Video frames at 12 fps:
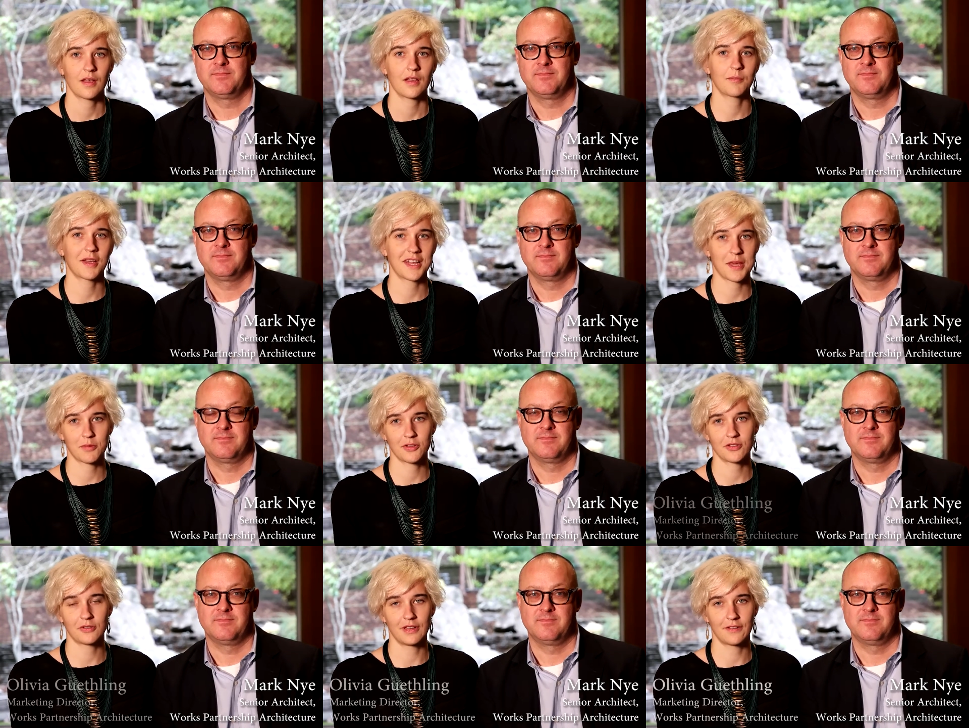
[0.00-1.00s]
Speaker 1: And my name
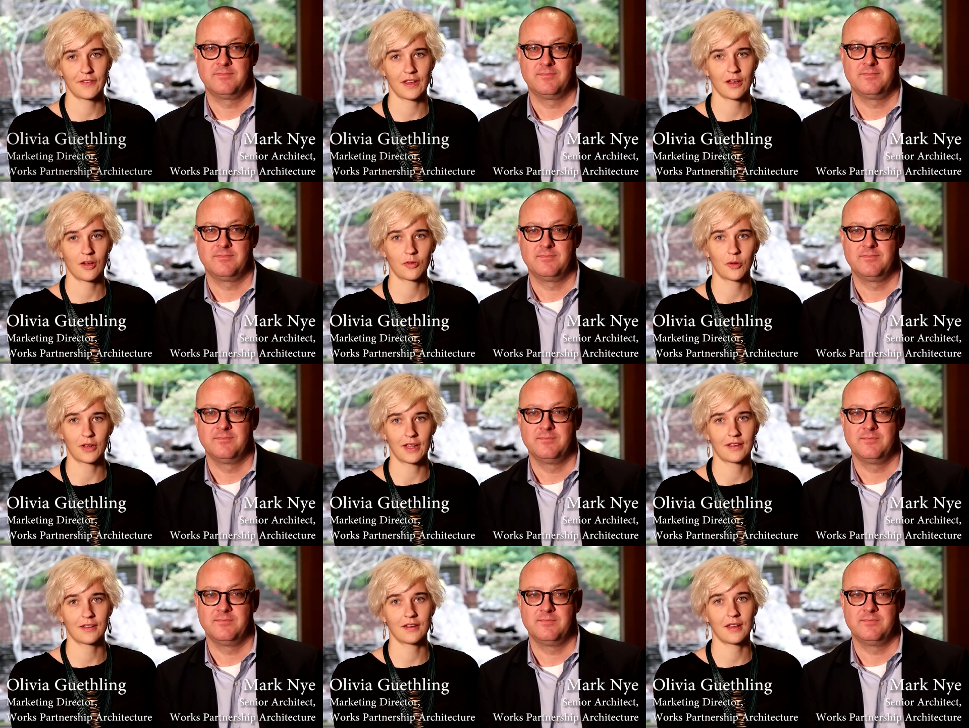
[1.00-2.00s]
is Olivia
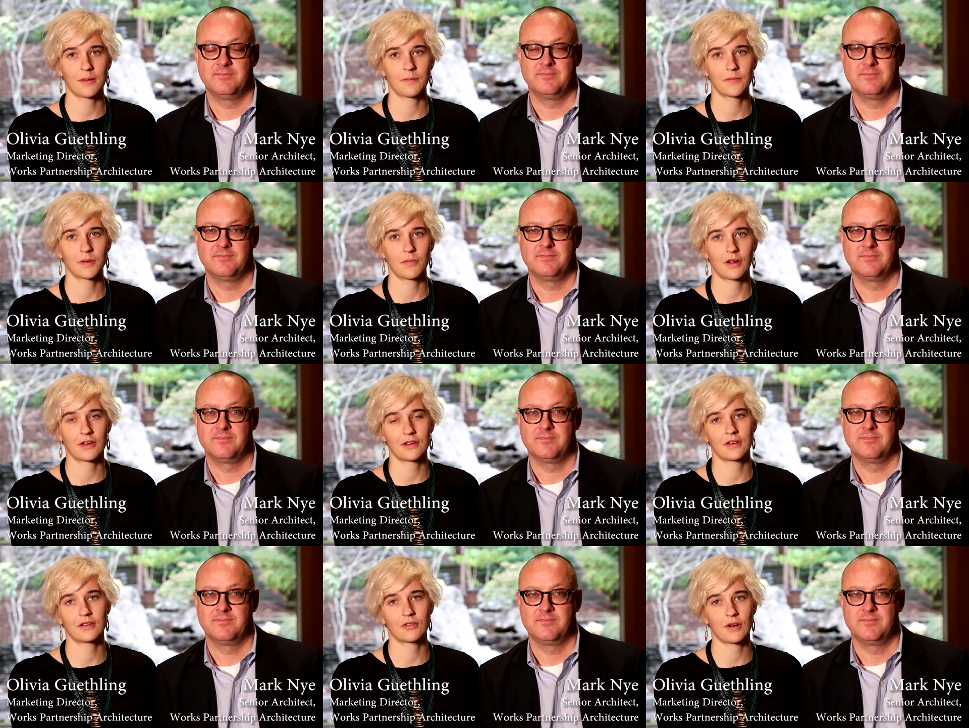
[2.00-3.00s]
Goodling and I'm the
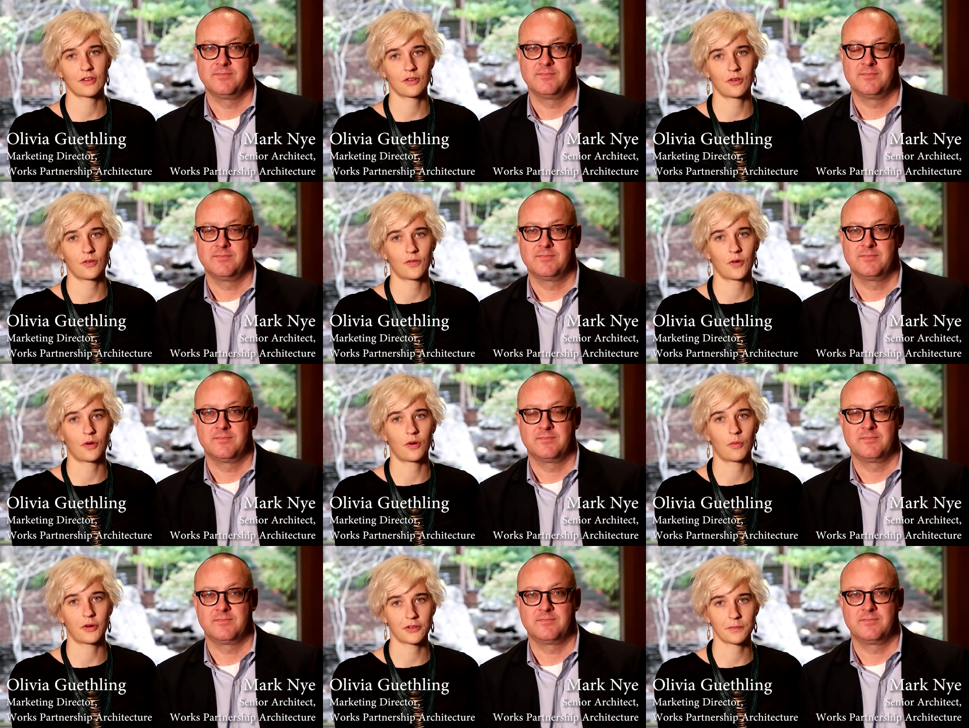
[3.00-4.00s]
marketing director
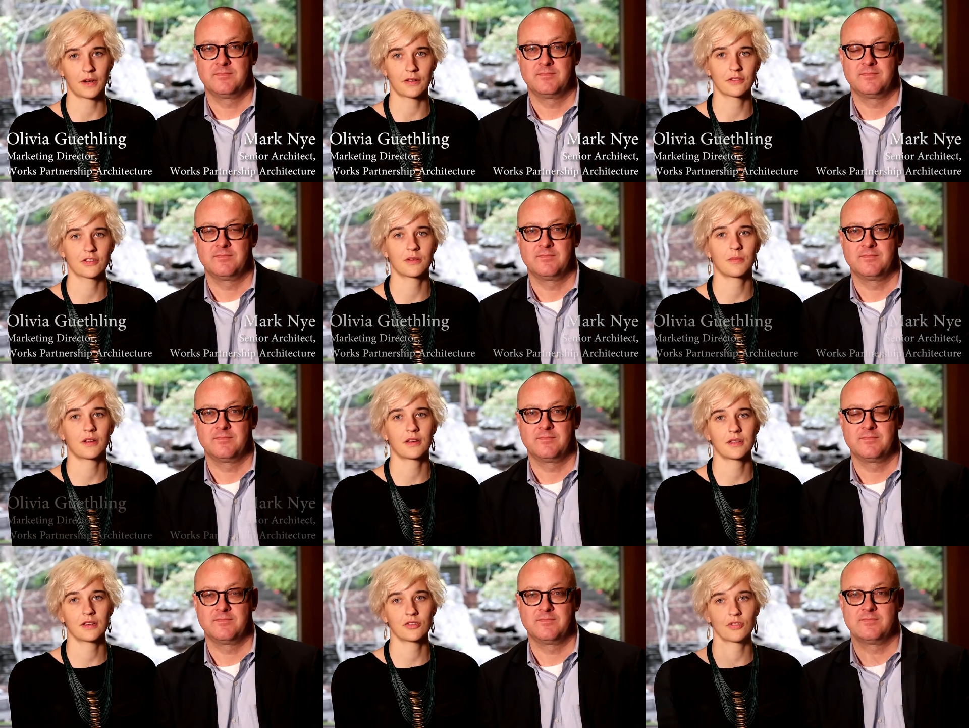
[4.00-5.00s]
for Works Partnership
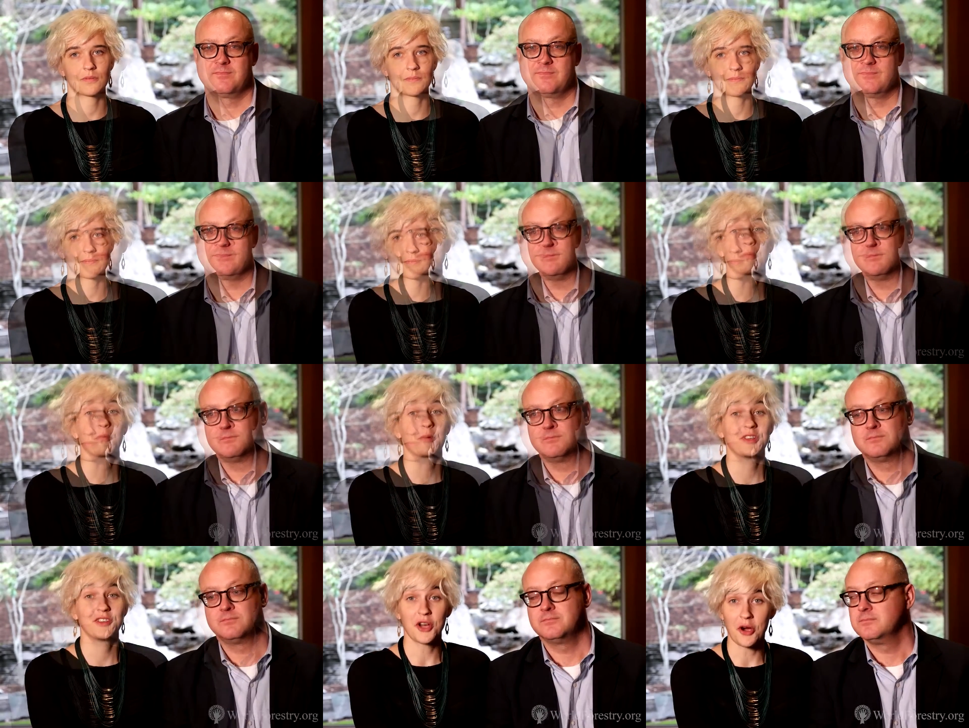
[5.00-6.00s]
Architecture.
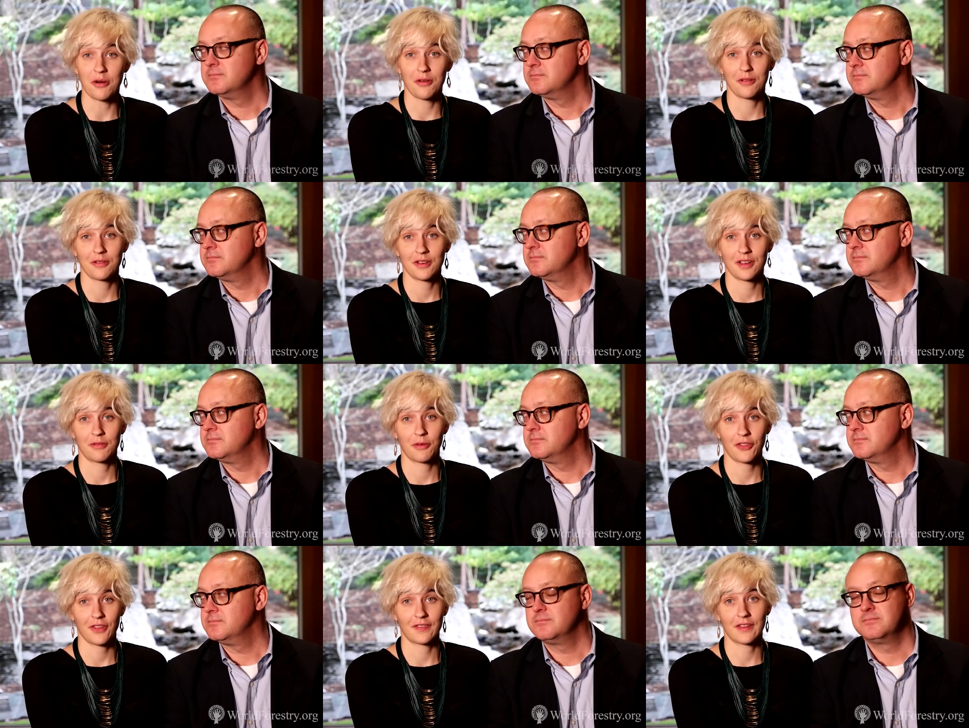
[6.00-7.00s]
We know and
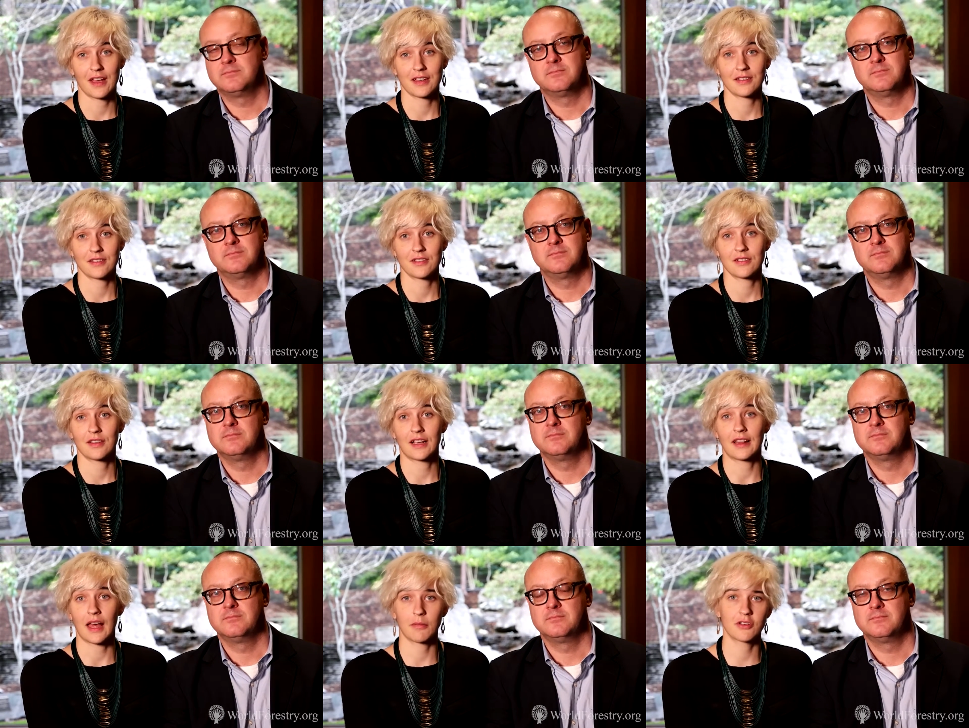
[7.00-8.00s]
we think that the
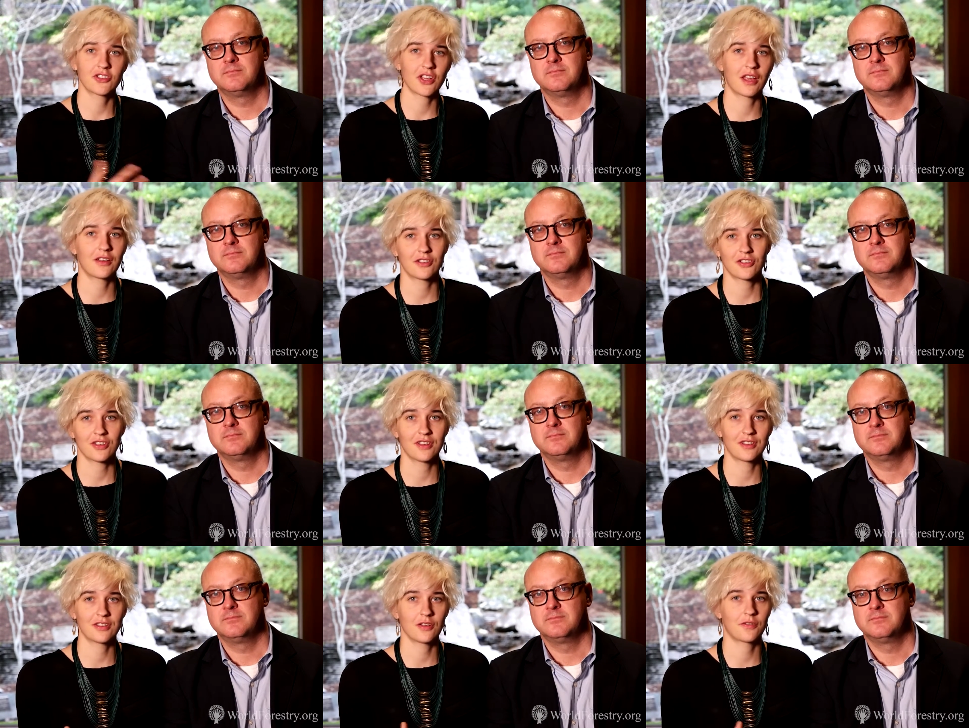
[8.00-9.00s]
climate change
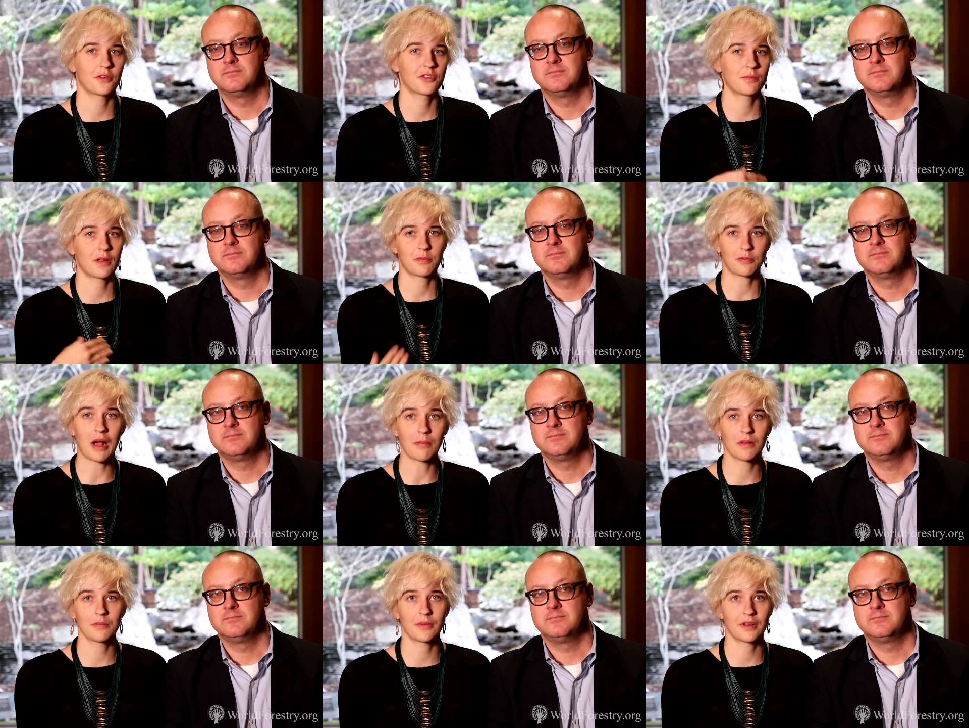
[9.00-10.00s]
is of course a big
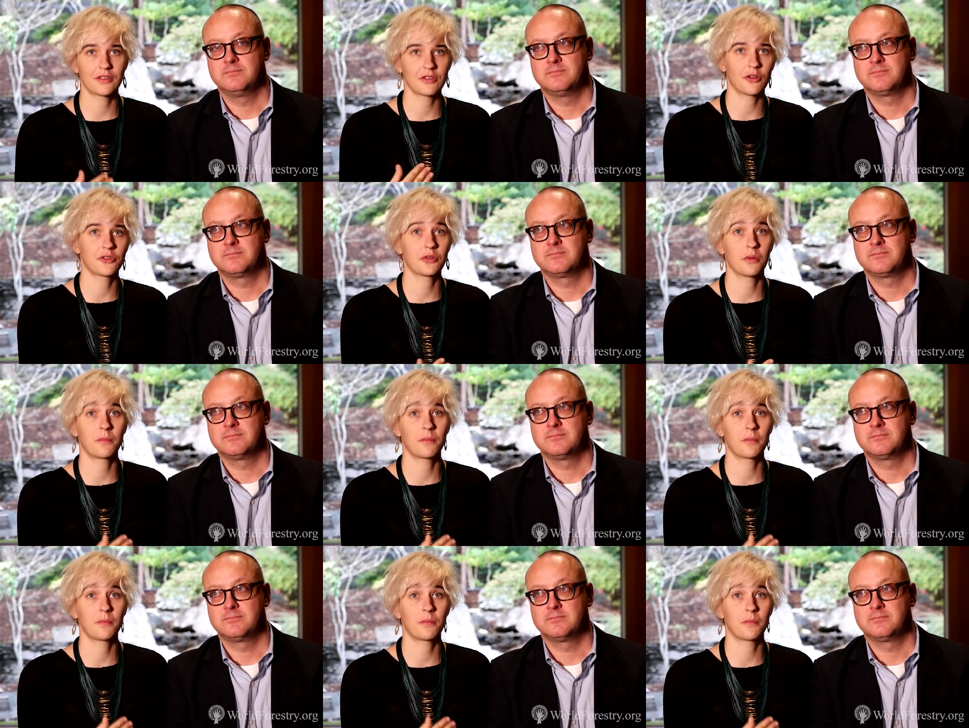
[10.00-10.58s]
problem, but it's also